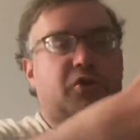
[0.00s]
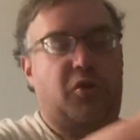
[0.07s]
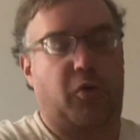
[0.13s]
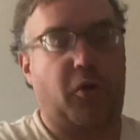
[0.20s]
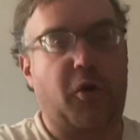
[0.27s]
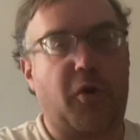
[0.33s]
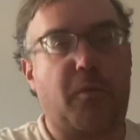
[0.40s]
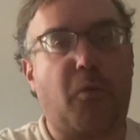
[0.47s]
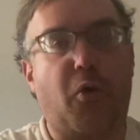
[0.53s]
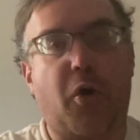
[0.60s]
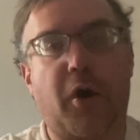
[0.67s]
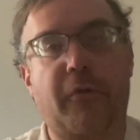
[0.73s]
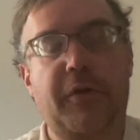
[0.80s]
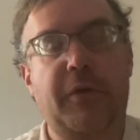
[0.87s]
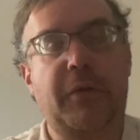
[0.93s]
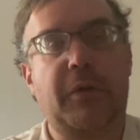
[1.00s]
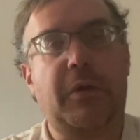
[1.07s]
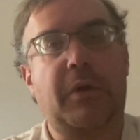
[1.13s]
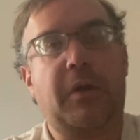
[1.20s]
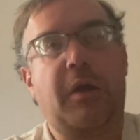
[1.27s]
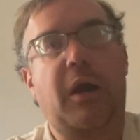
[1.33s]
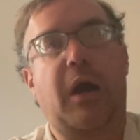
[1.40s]
to learn more.
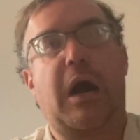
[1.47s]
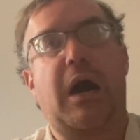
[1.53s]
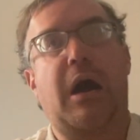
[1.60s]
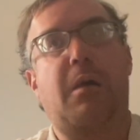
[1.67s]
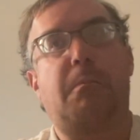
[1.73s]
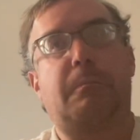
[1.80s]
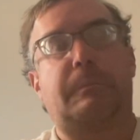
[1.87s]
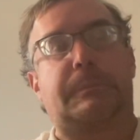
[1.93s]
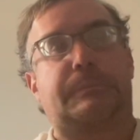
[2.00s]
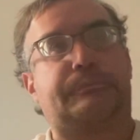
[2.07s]
Um,